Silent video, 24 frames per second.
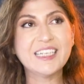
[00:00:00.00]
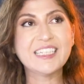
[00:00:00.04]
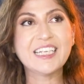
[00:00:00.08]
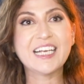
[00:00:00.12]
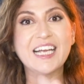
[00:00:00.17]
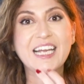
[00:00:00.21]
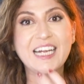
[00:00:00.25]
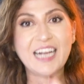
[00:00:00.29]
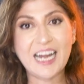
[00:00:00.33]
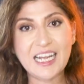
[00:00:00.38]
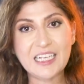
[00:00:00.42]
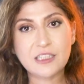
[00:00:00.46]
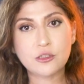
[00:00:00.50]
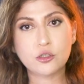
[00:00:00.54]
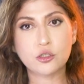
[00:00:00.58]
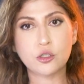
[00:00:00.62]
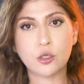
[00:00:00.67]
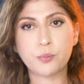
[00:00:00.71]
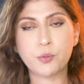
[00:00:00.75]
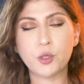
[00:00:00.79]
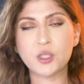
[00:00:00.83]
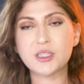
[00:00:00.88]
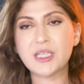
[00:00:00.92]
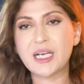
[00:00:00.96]
and great
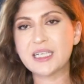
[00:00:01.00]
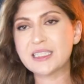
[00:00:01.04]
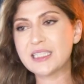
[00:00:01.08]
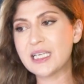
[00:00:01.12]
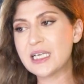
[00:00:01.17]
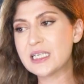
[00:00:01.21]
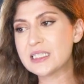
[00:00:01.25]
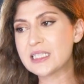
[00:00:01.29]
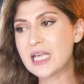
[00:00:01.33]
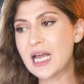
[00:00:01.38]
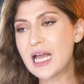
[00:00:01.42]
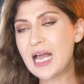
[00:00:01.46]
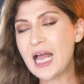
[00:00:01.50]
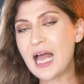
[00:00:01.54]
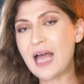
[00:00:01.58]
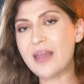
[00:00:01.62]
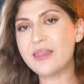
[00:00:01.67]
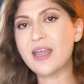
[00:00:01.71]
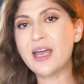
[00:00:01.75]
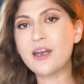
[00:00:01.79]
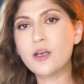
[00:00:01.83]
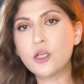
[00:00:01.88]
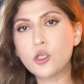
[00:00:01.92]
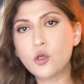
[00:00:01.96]
your product is,
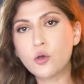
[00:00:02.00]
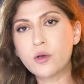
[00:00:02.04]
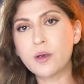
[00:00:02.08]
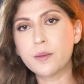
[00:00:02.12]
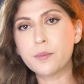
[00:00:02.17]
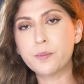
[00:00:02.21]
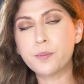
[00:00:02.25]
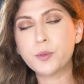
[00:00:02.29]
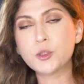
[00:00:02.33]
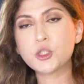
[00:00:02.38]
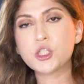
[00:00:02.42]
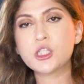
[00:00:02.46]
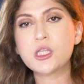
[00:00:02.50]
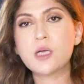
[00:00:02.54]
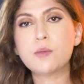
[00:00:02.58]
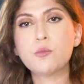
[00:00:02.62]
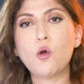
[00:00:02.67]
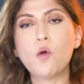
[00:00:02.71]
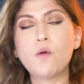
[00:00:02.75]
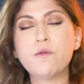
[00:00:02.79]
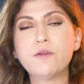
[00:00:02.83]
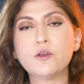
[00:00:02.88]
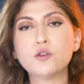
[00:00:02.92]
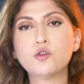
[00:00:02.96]
and then you can push them
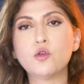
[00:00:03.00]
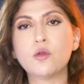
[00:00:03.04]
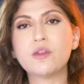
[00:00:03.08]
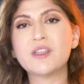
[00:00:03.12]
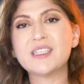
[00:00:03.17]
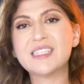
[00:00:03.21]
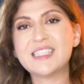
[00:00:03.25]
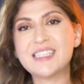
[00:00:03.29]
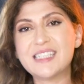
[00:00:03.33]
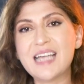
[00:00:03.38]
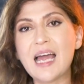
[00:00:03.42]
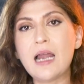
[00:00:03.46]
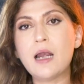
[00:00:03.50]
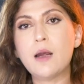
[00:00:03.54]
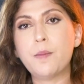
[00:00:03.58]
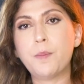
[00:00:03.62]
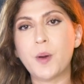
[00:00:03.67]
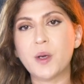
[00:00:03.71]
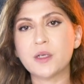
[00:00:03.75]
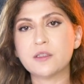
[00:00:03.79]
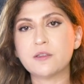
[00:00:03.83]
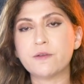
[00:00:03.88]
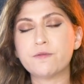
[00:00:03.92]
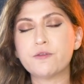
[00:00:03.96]
over to the sell
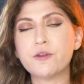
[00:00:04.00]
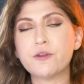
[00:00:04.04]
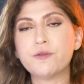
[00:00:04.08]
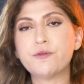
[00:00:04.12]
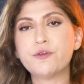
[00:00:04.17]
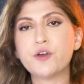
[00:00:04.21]
part of the